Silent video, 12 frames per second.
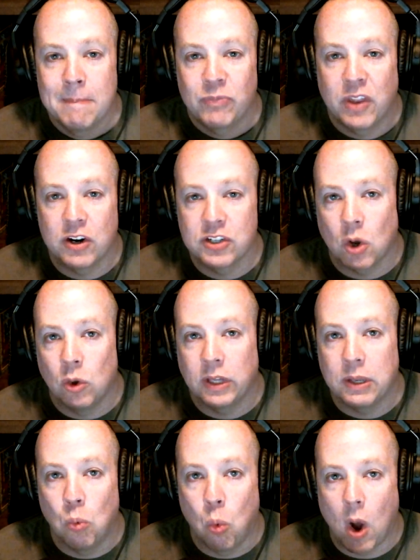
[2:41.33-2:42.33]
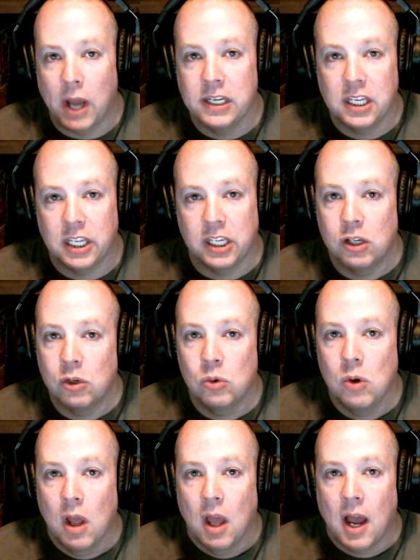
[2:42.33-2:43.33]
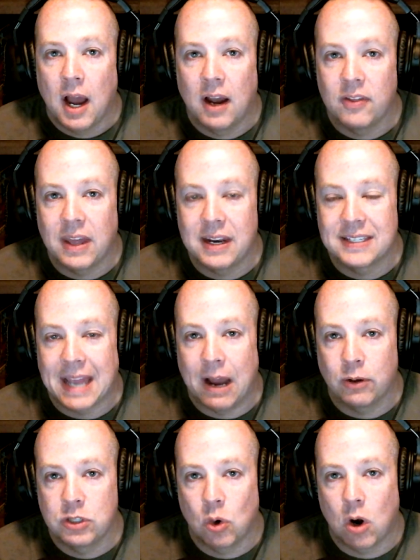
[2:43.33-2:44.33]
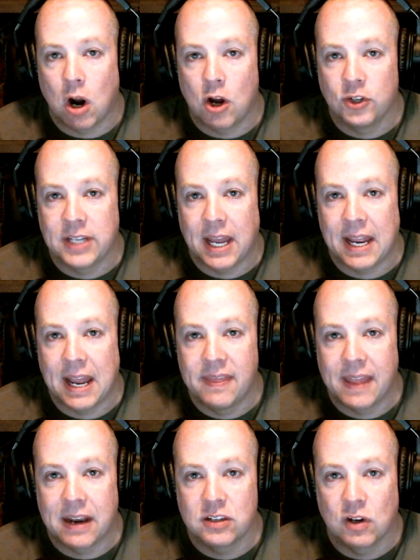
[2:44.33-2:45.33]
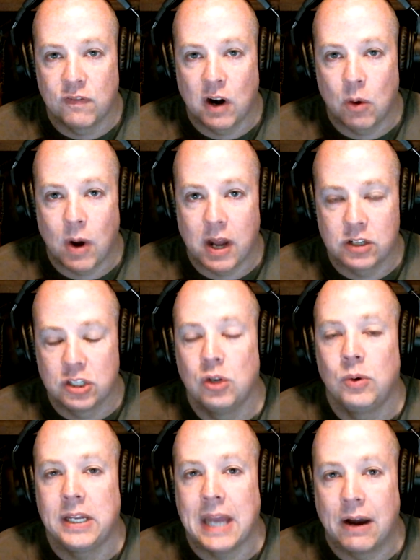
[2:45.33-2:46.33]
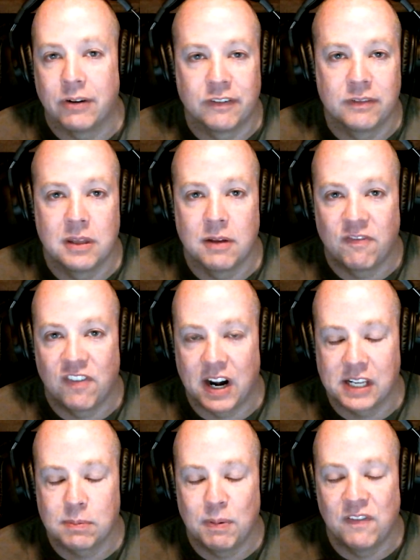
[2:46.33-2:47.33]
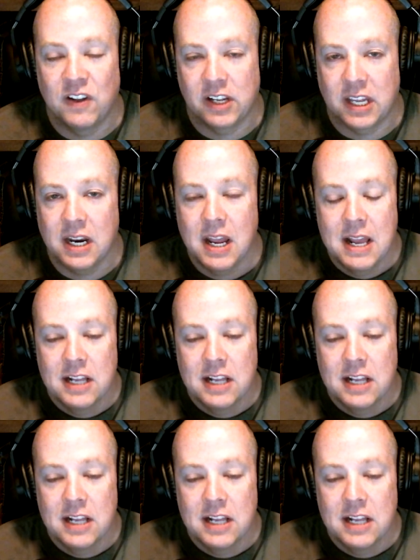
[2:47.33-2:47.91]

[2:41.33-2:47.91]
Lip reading: There's only one queue that is outdoor all day, and that is over at Ratatouille out in the France Pavilion.